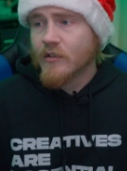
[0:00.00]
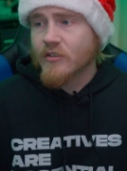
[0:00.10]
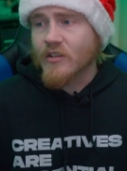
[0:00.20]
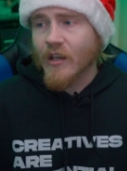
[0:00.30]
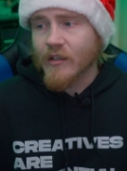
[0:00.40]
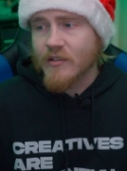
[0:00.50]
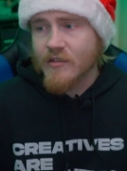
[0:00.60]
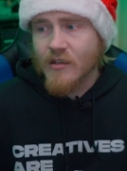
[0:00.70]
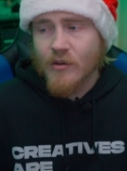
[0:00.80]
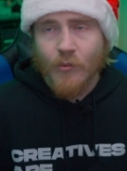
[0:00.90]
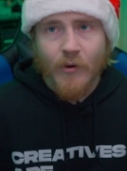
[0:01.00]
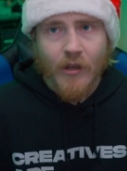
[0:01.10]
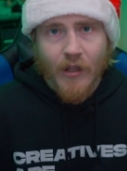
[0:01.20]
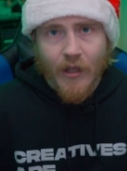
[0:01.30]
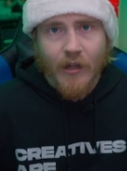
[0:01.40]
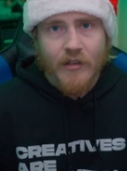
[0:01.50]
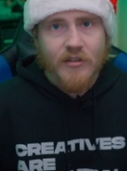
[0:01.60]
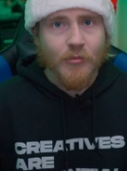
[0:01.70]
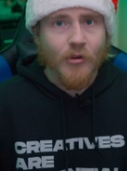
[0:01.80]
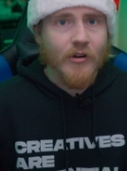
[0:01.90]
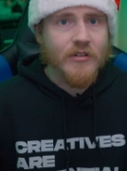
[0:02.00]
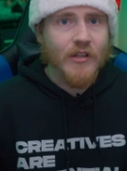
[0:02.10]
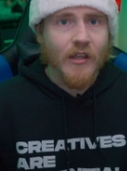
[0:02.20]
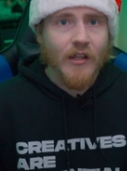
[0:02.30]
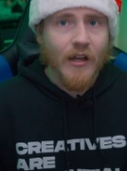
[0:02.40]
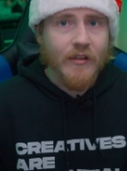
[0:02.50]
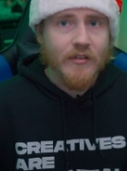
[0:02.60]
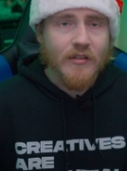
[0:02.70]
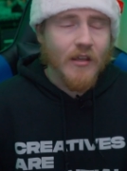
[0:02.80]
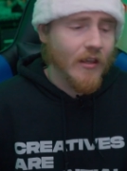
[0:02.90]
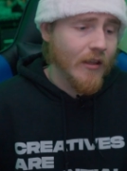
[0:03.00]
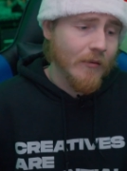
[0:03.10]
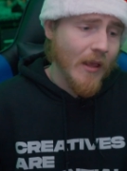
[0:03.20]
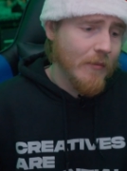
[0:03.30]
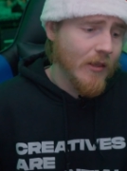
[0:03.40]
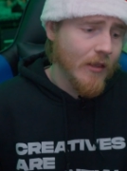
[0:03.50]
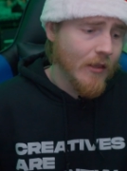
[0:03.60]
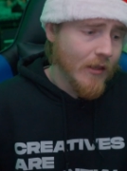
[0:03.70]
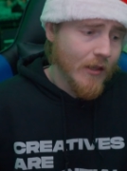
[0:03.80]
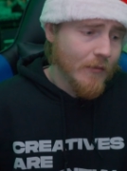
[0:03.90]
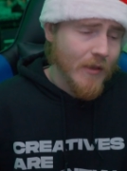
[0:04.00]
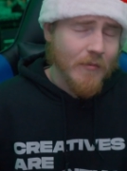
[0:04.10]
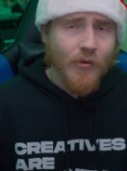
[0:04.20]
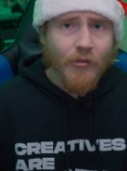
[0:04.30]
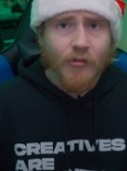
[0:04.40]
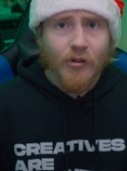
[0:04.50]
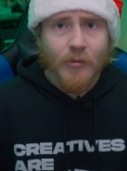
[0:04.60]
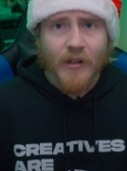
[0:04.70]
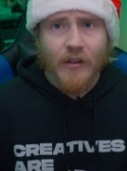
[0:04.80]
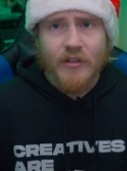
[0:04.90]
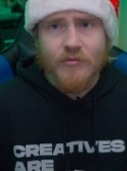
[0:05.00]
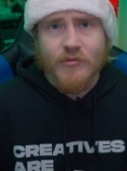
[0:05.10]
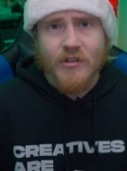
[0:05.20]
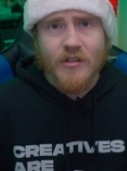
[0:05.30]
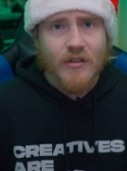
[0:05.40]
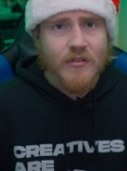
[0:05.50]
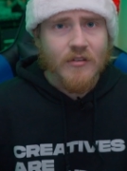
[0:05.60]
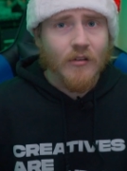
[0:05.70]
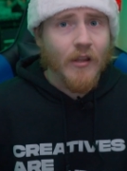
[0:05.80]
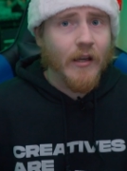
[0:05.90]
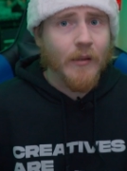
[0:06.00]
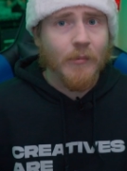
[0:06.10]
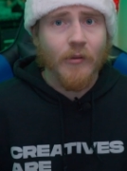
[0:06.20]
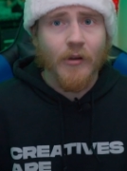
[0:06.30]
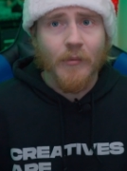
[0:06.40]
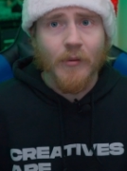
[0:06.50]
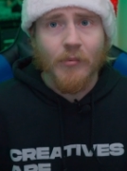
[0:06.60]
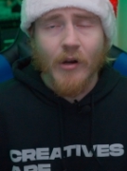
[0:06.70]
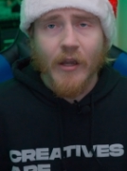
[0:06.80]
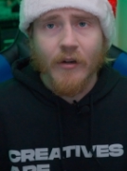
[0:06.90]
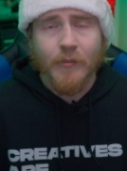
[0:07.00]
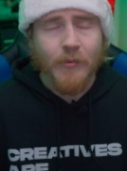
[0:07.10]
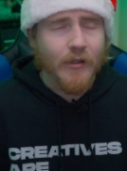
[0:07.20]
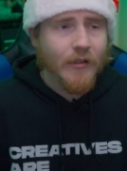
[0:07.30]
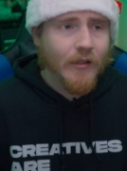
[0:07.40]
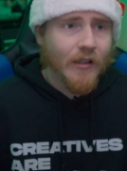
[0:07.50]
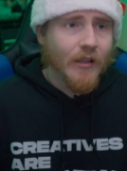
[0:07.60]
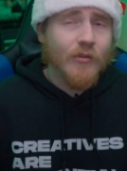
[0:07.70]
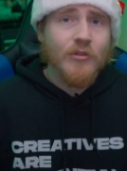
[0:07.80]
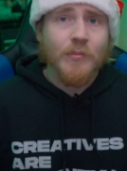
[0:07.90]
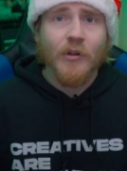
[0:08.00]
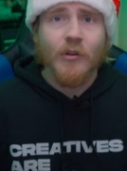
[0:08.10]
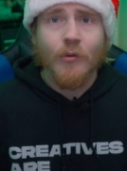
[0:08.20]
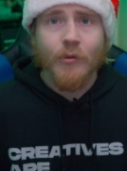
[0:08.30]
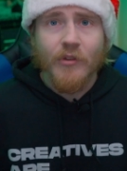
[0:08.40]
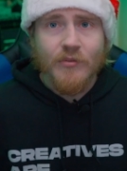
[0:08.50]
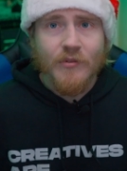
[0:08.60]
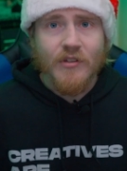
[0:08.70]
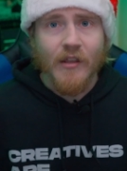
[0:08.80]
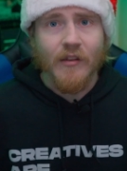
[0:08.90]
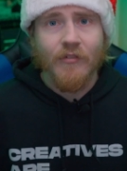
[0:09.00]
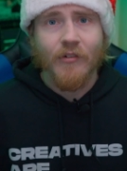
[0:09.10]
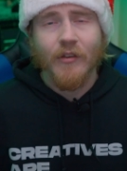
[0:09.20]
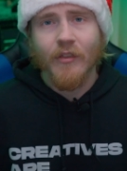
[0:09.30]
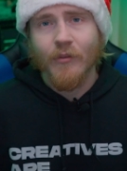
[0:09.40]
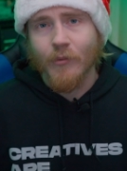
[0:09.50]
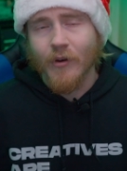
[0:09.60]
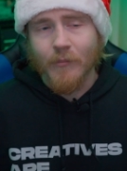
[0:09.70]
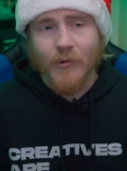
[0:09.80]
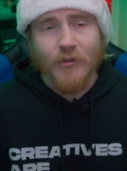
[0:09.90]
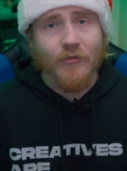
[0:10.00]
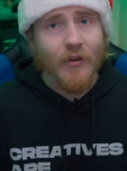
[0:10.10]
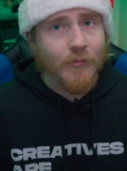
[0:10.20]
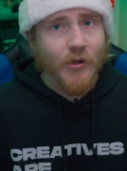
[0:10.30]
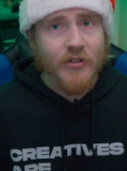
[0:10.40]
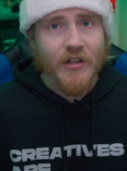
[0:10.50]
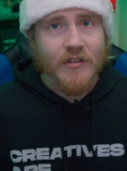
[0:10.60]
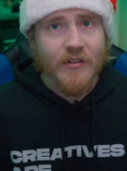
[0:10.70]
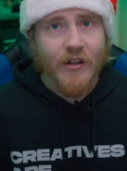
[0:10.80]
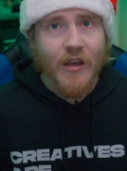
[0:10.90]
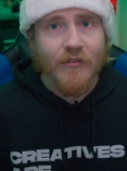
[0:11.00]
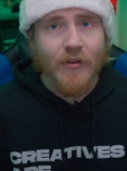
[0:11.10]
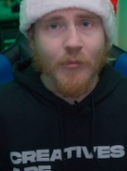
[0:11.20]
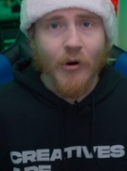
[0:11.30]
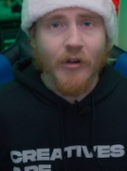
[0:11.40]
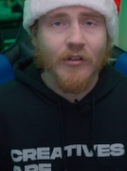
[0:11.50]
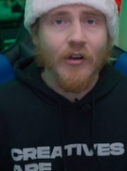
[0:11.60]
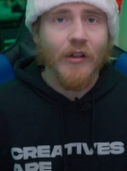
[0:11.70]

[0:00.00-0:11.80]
just kind of see what kind of S W Rs I get out of this thing, and maybe maybe with a little bit less resistance it'll light up a little bit brighter. But it was pretty cool. This was definitely one of the most fun projects that I've embarked